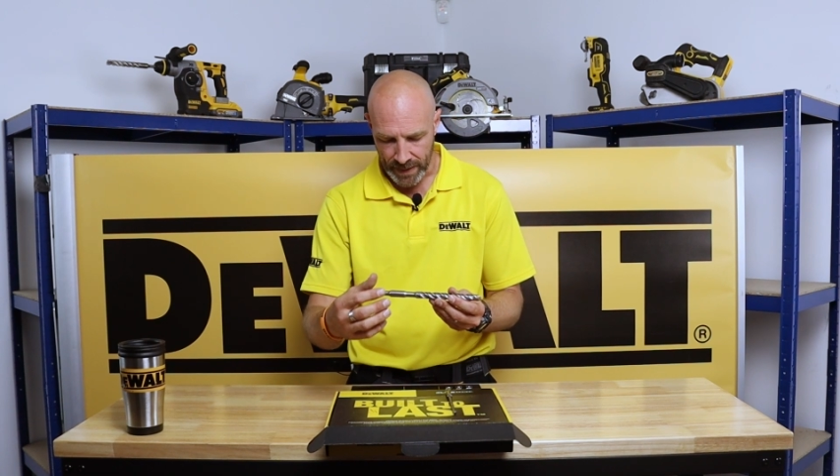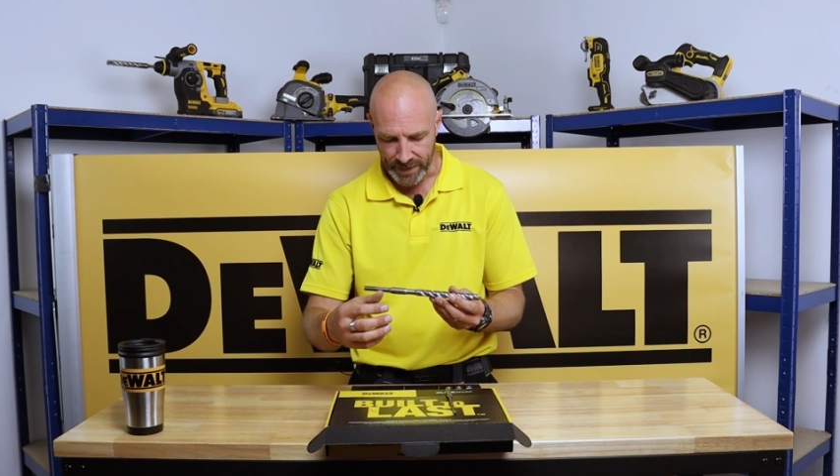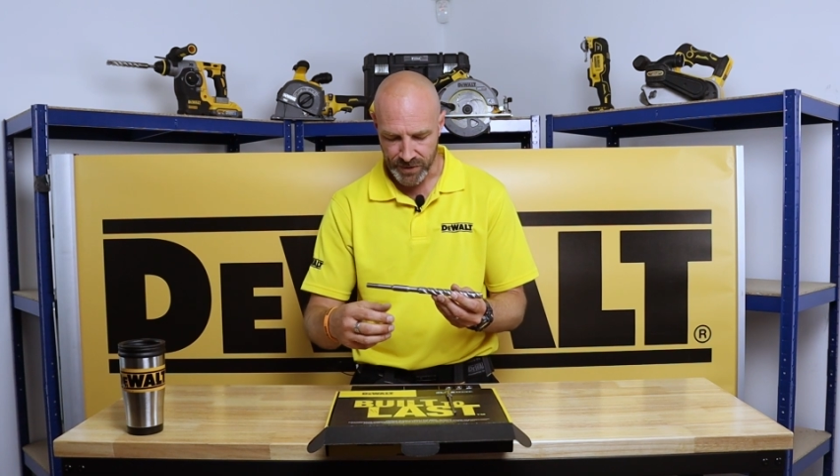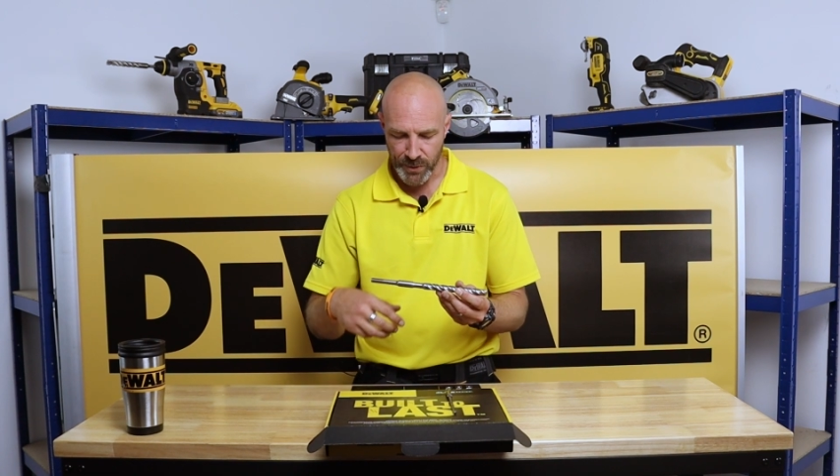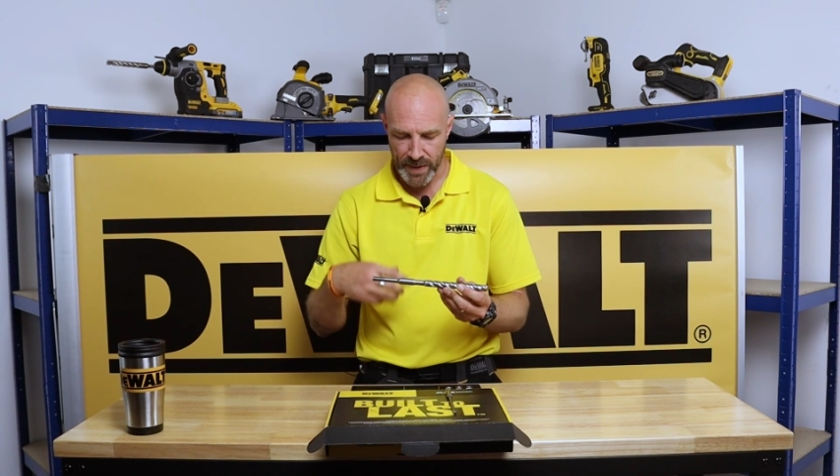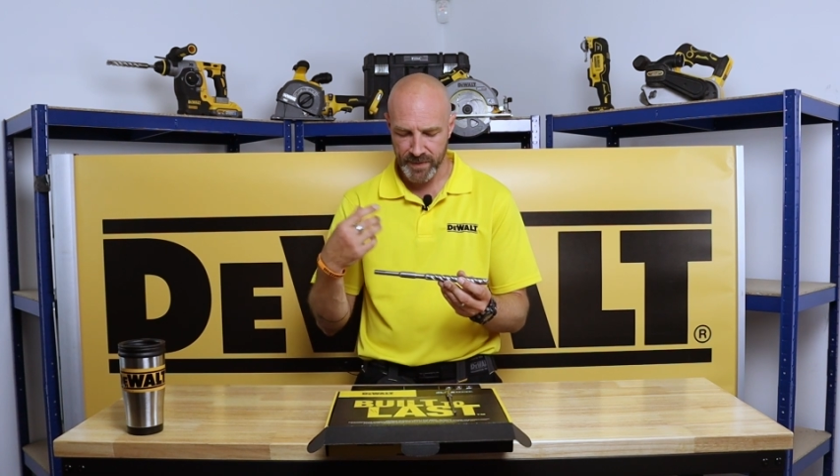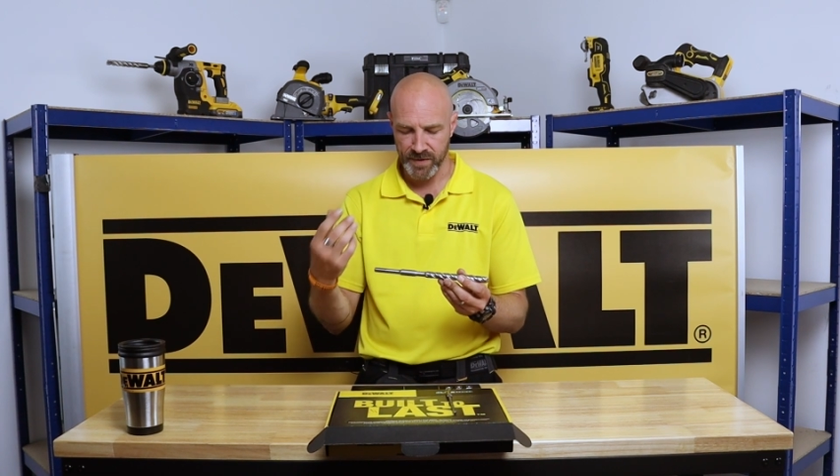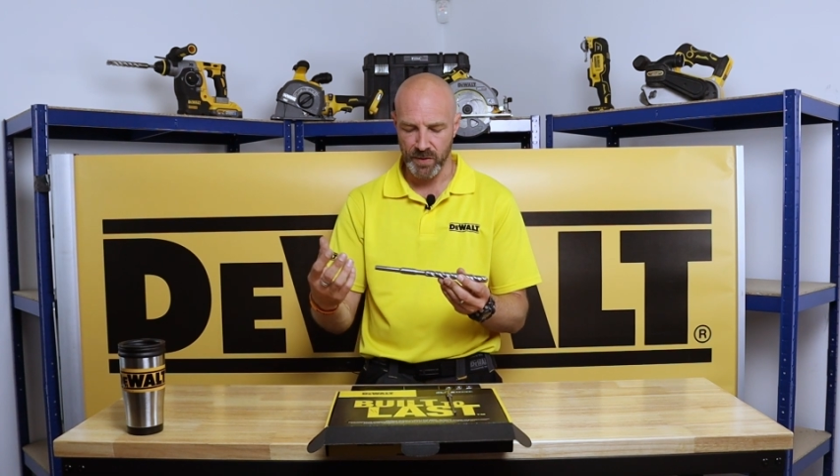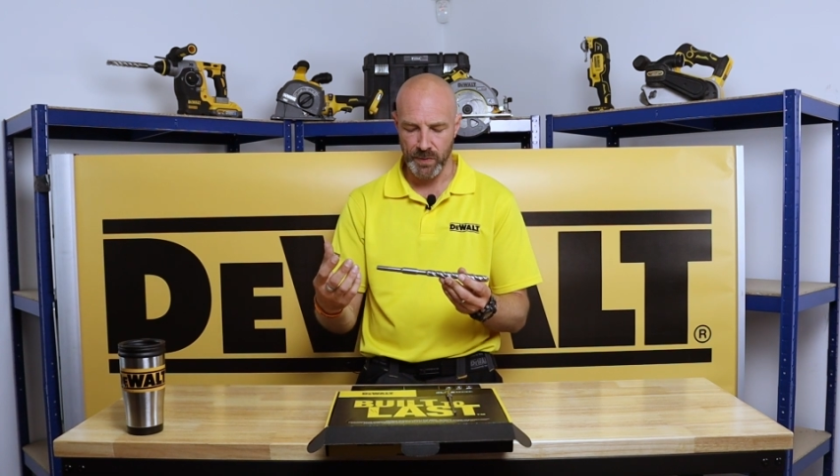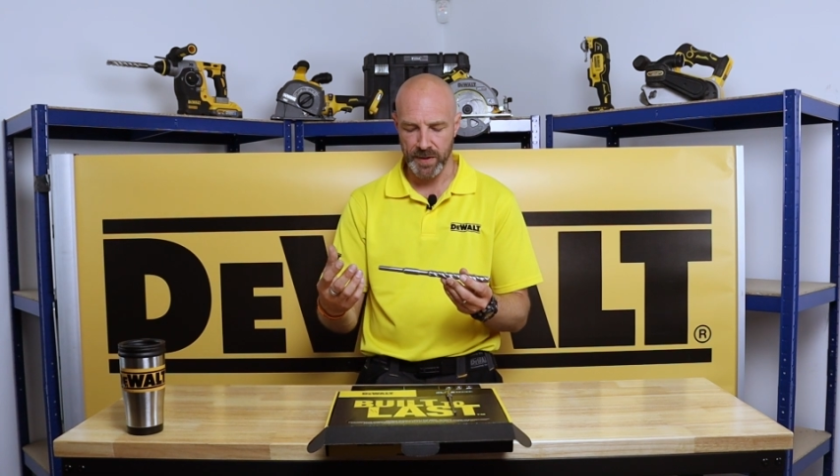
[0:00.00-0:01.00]
It
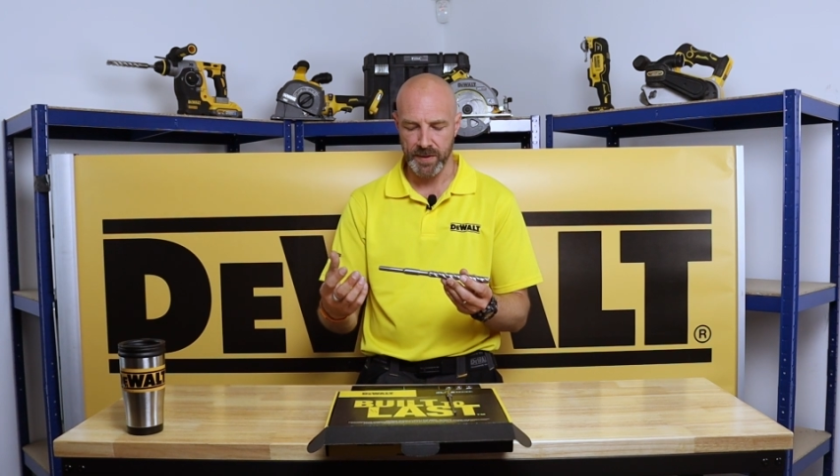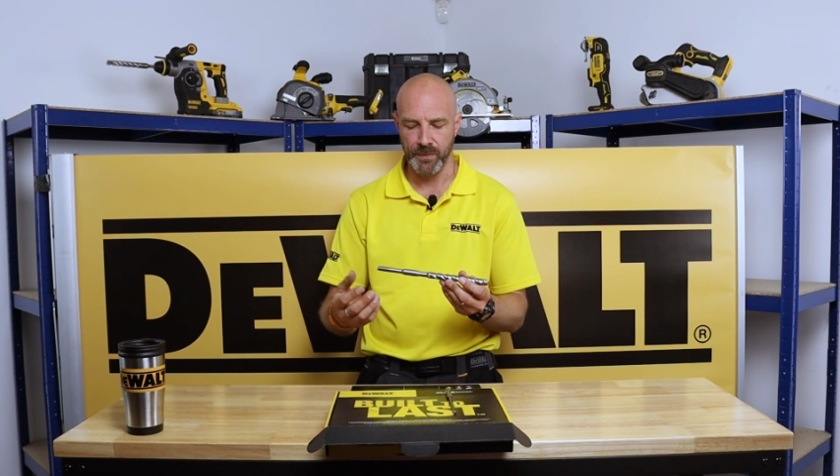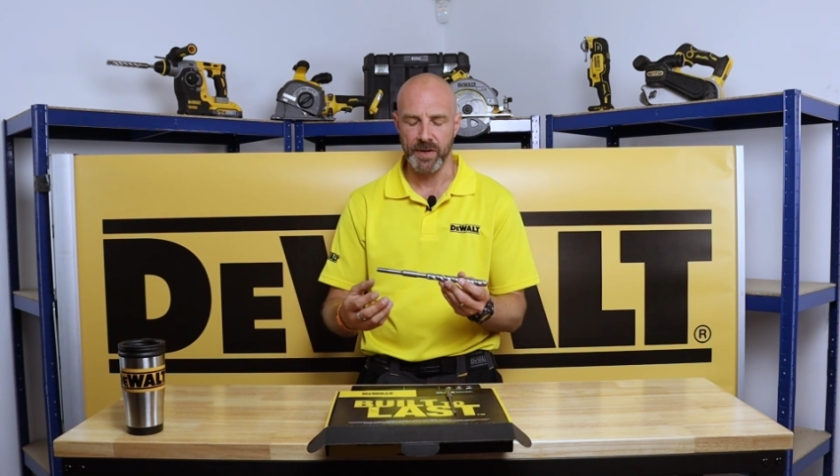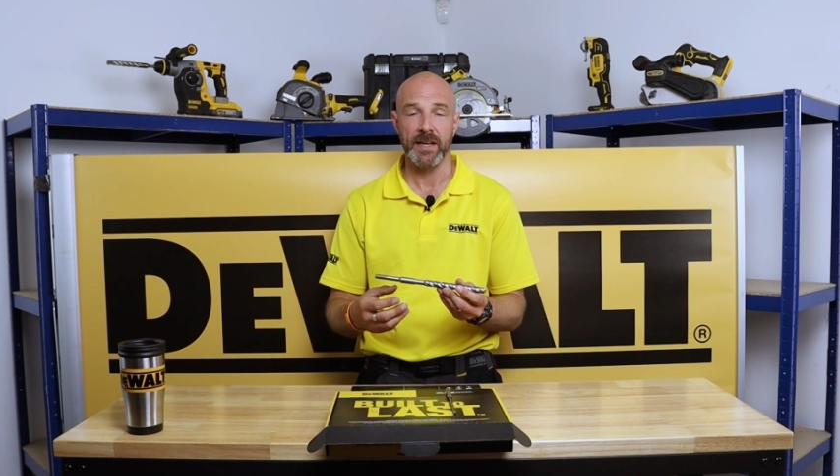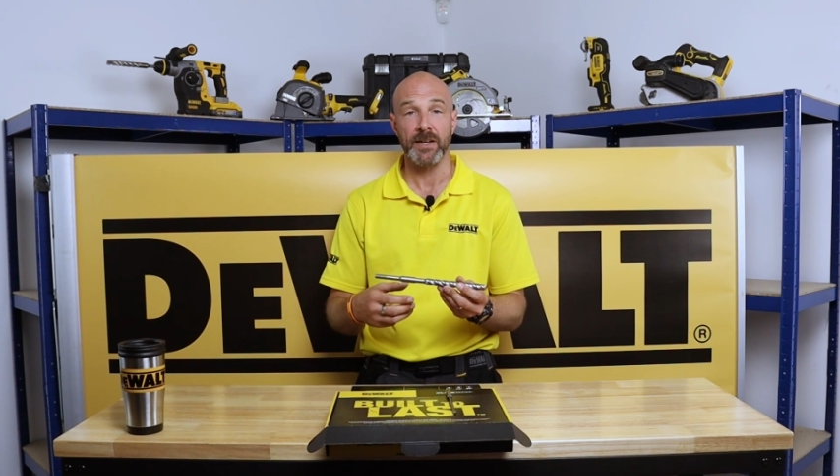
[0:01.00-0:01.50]
strengthens the bit